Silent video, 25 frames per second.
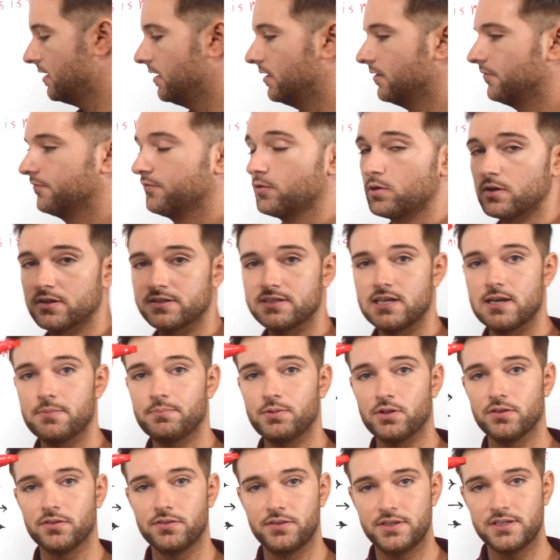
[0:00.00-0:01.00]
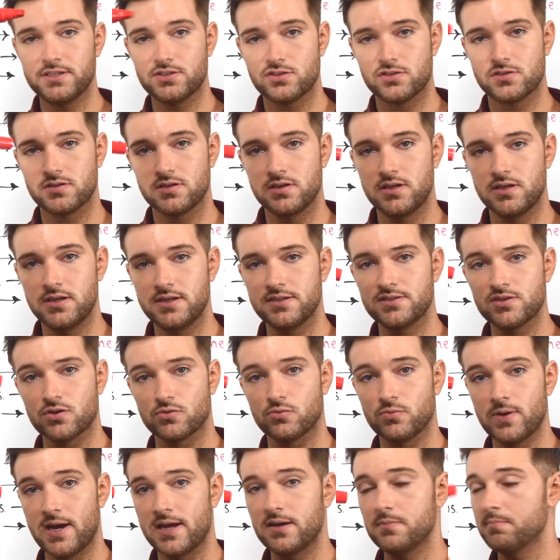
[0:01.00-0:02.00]
For example, this is a
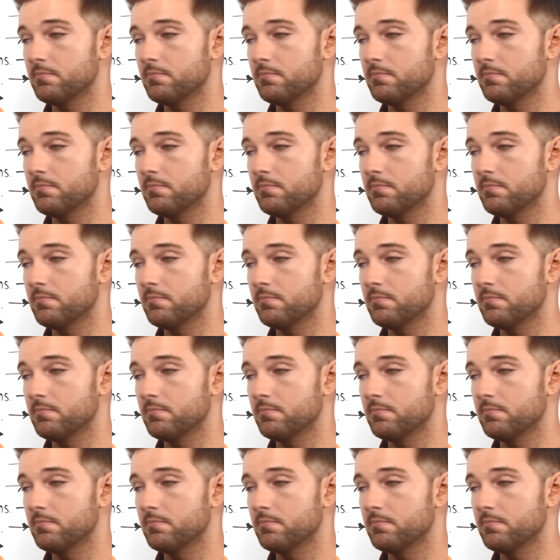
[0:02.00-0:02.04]
red